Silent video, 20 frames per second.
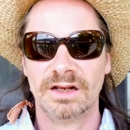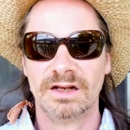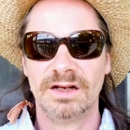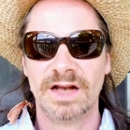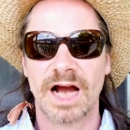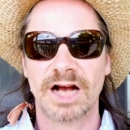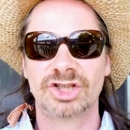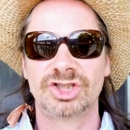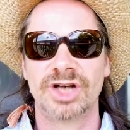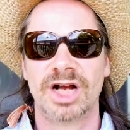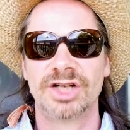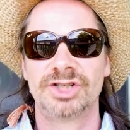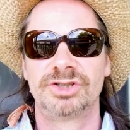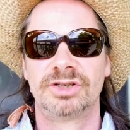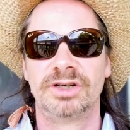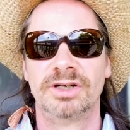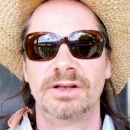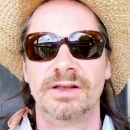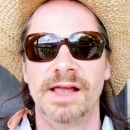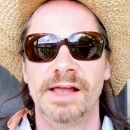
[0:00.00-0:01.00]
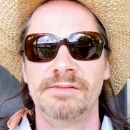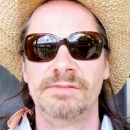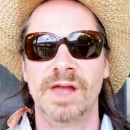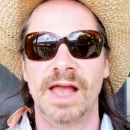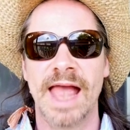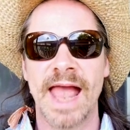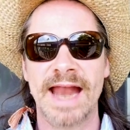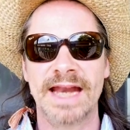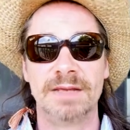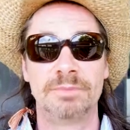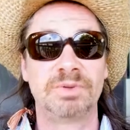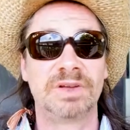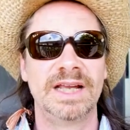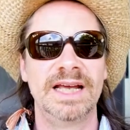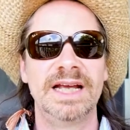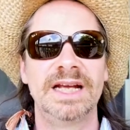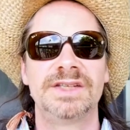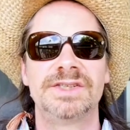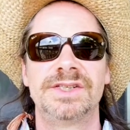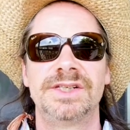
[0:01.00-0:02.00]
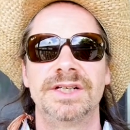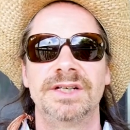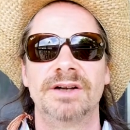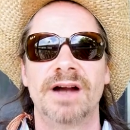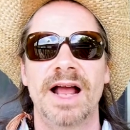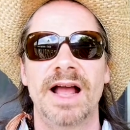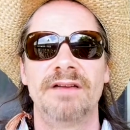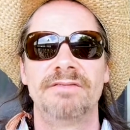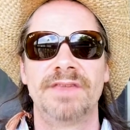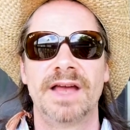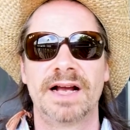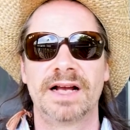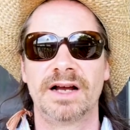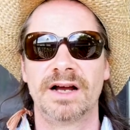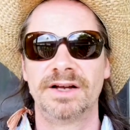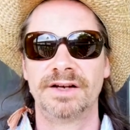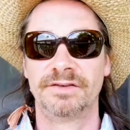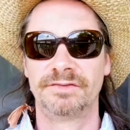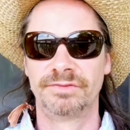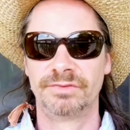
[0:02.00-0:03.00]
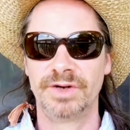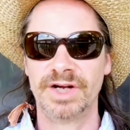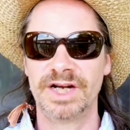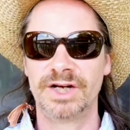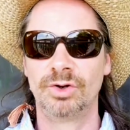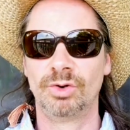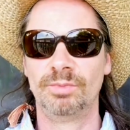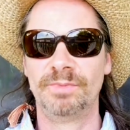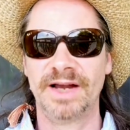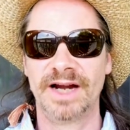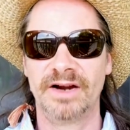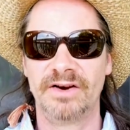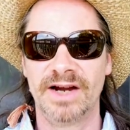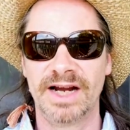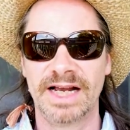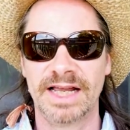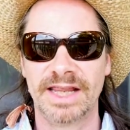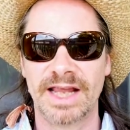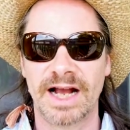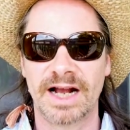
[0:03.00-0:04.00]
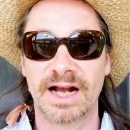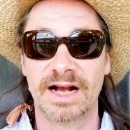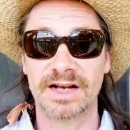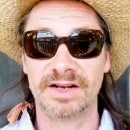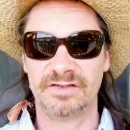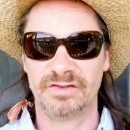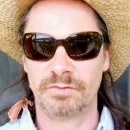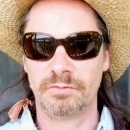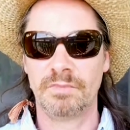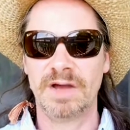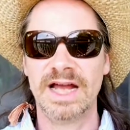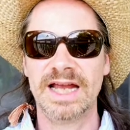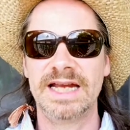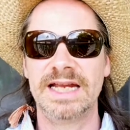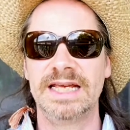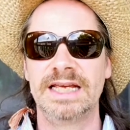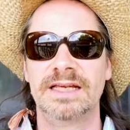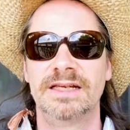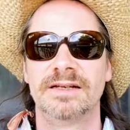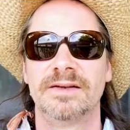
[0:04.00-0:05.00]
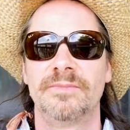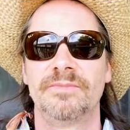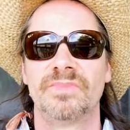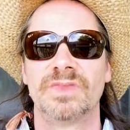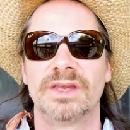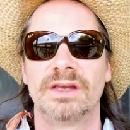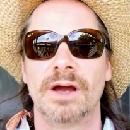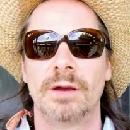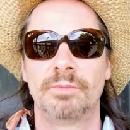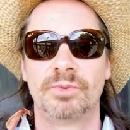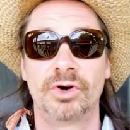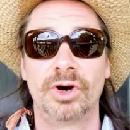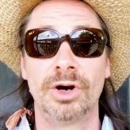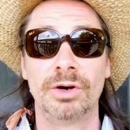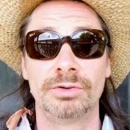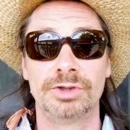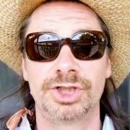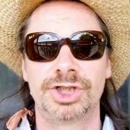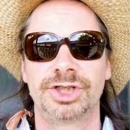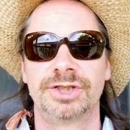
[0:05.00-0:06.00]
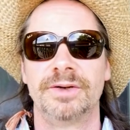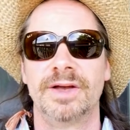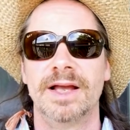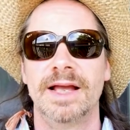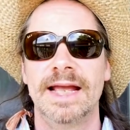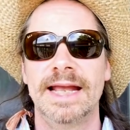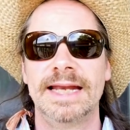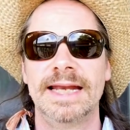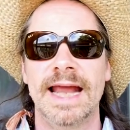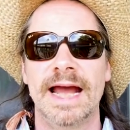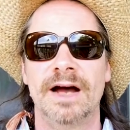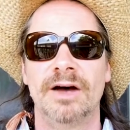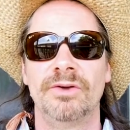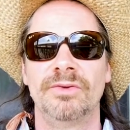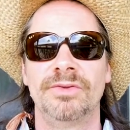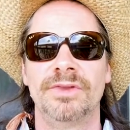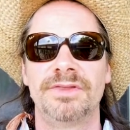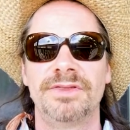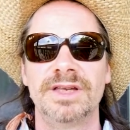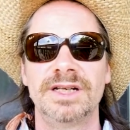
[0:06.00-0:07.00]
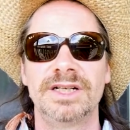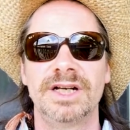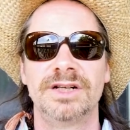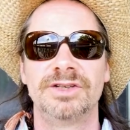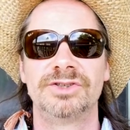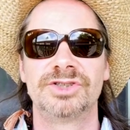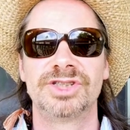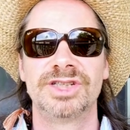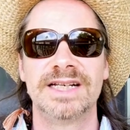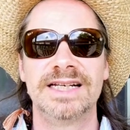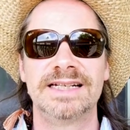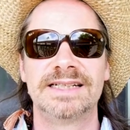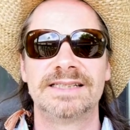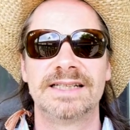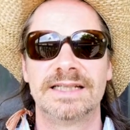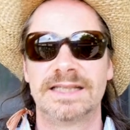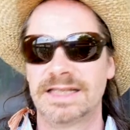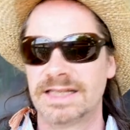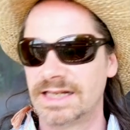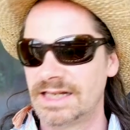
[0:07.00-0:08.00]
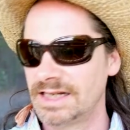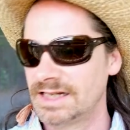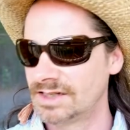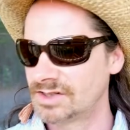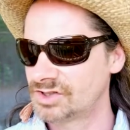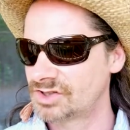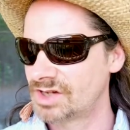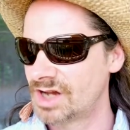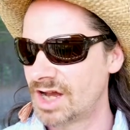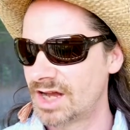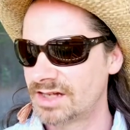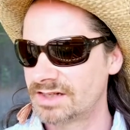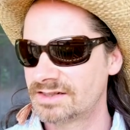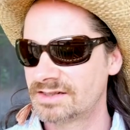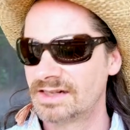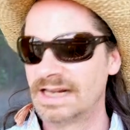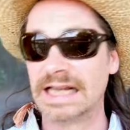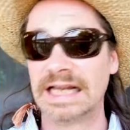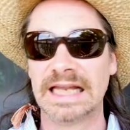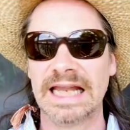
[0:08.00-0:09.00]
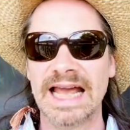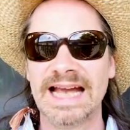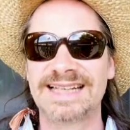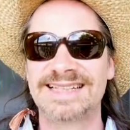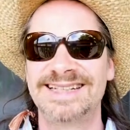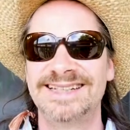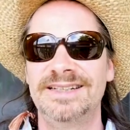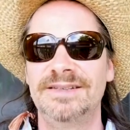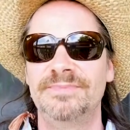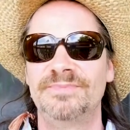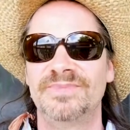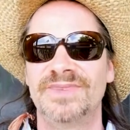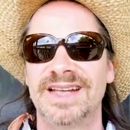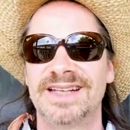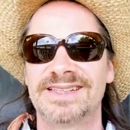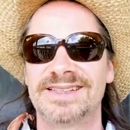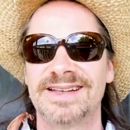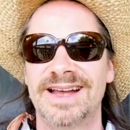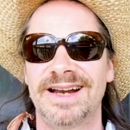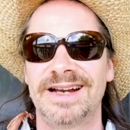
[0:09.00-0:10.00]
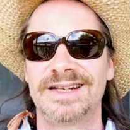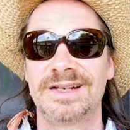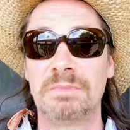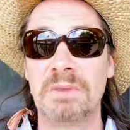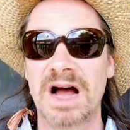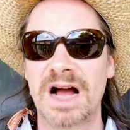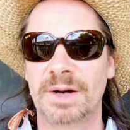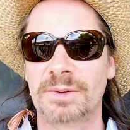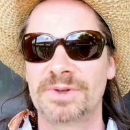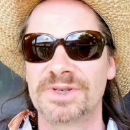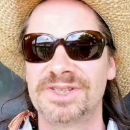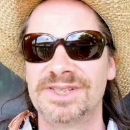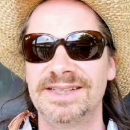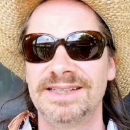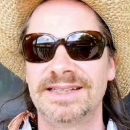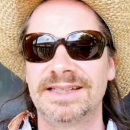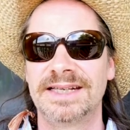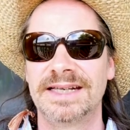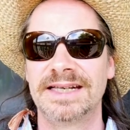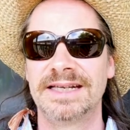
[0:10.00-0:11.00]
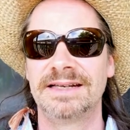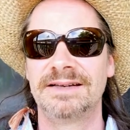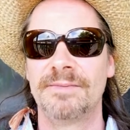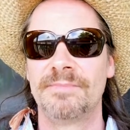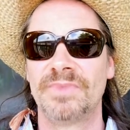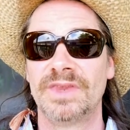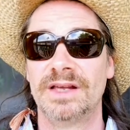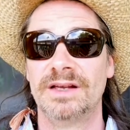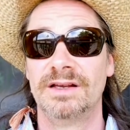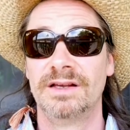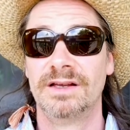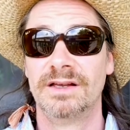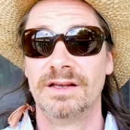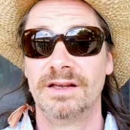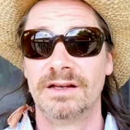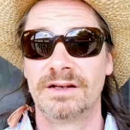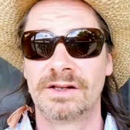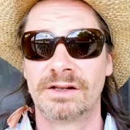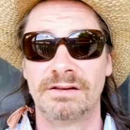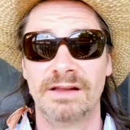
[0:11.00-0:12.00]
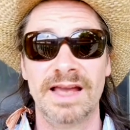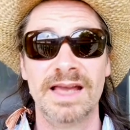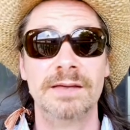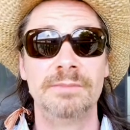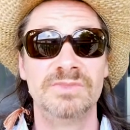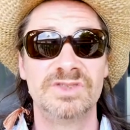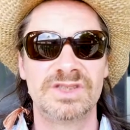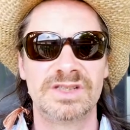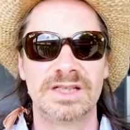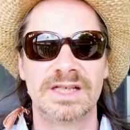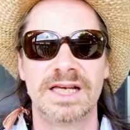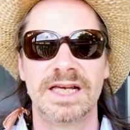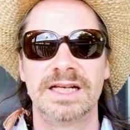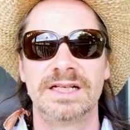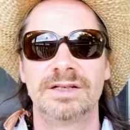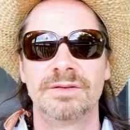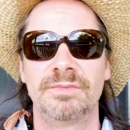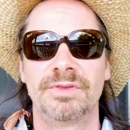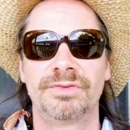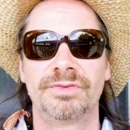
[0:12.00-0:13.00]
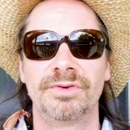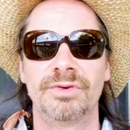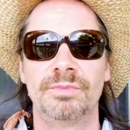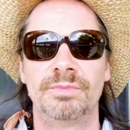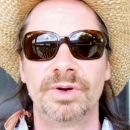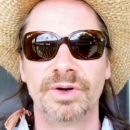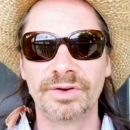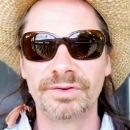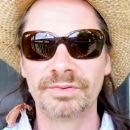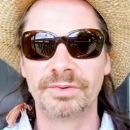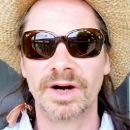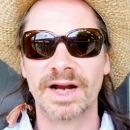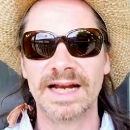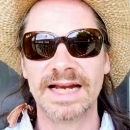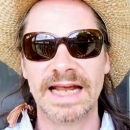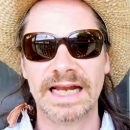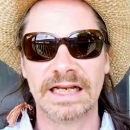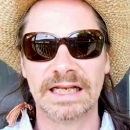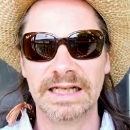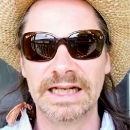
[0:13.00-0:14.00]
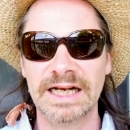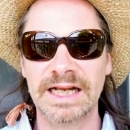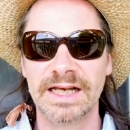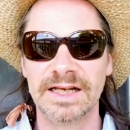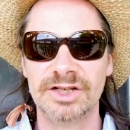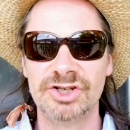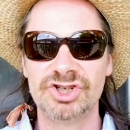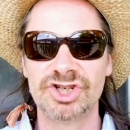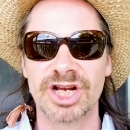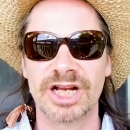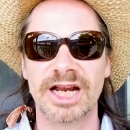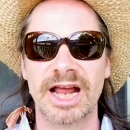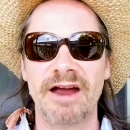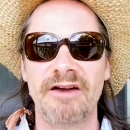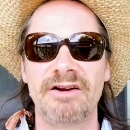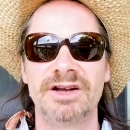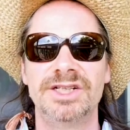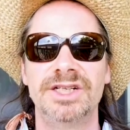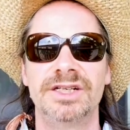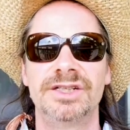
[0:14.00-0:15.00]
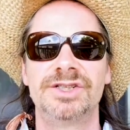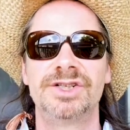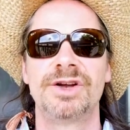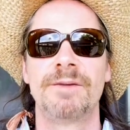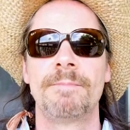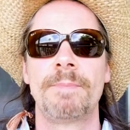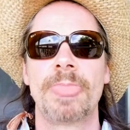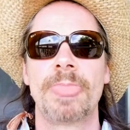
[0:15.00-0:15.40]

nakshatra, any planets here have that kind of regal bearing and that kind of mighty approach. Now, the thing to understand is that the king is not elected, it's not a democracy. The king claims the kingdom through birthright and lineage and heritage